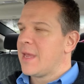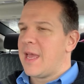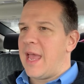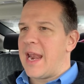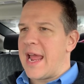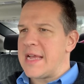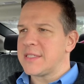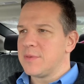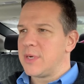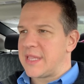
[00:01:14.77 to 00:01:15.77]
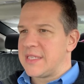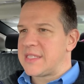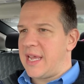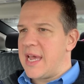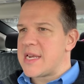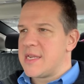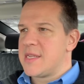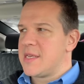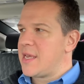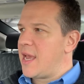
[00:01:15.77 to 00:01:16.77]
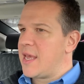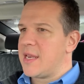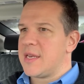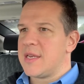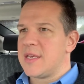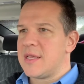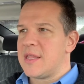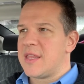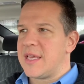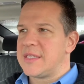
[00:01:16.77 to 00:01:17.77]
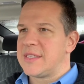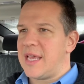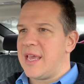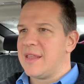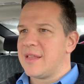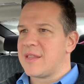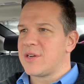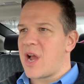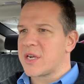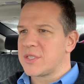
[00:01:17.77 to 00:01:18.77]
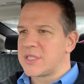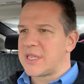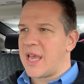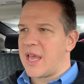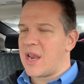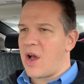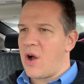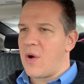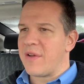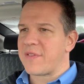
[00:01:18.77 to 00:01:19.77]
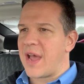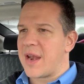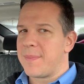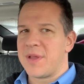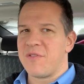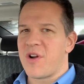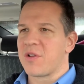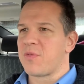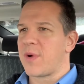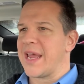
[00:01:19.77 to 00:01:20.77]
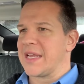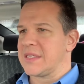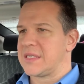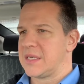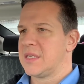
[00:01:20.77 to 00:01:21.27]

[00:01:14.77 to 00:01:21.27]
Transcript: And I ask them what they said, and they say that their doctor said, "Oh, I've got a bit of arthritis."